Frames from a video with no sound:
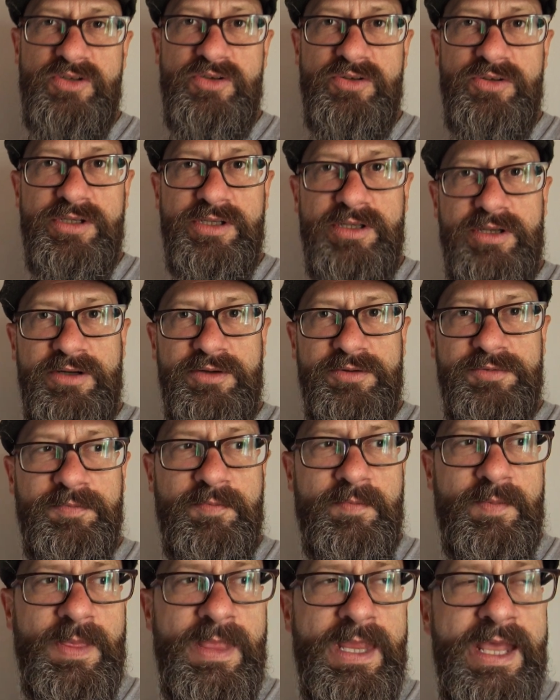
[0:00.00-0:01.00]
studio.
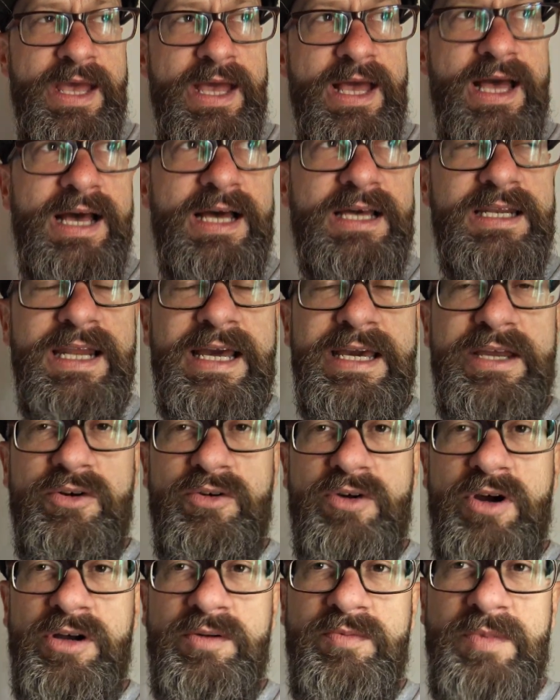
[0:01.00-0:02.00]

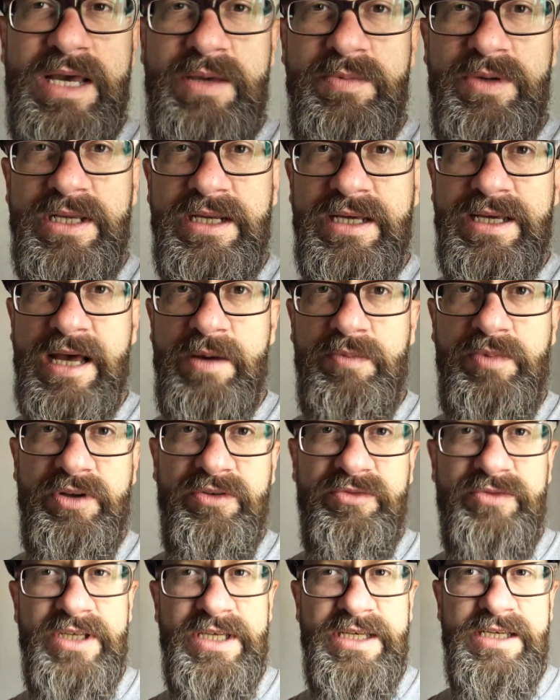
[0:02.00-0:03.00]
Later on, maybe in a couple
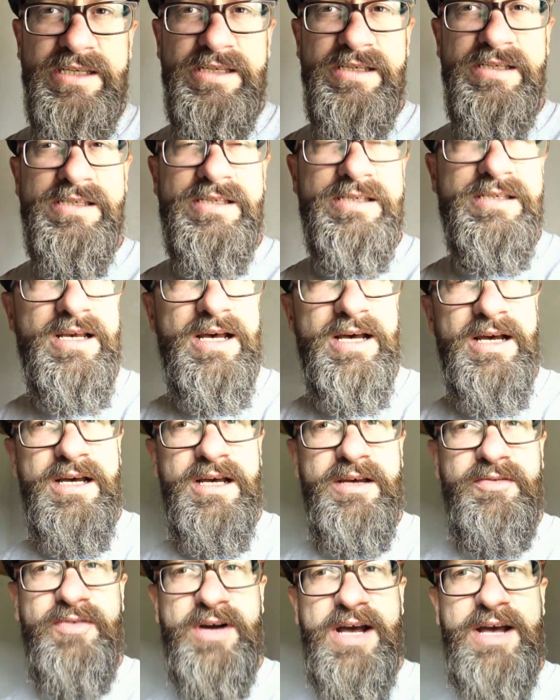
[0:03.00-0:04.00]
of years,
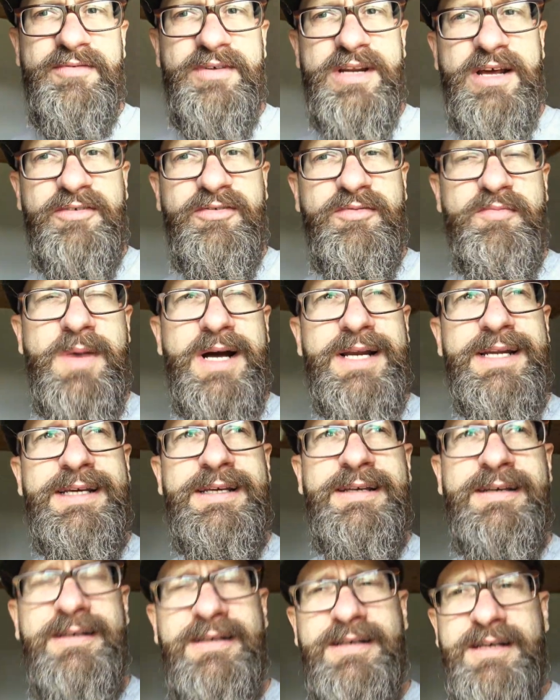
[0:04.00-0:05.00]
if I have enough
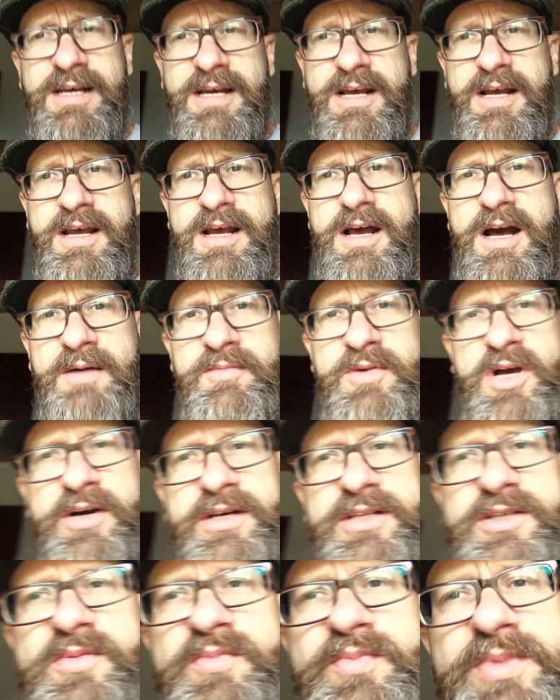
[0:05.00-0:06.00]
money, I'm
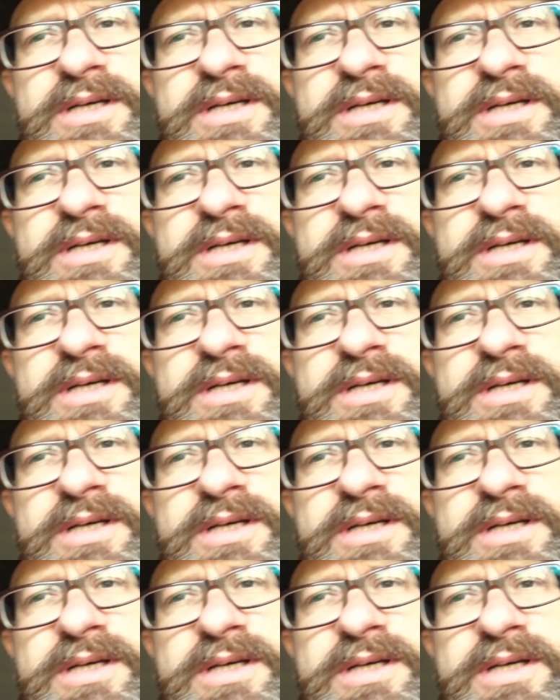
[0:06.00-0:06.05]
going to